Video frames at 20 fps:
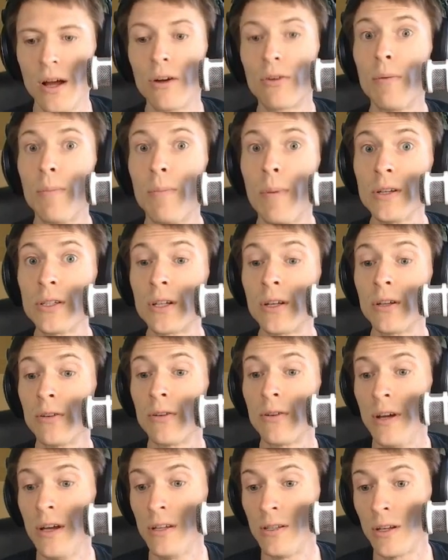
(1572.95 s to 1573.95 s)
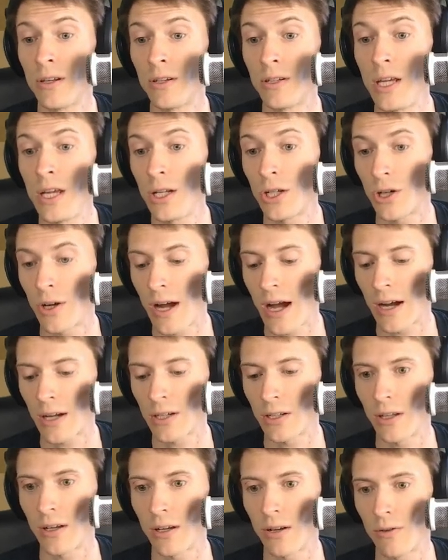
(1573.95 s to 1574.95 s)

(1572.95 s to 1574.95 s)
Crepuscular is a teacher, actually.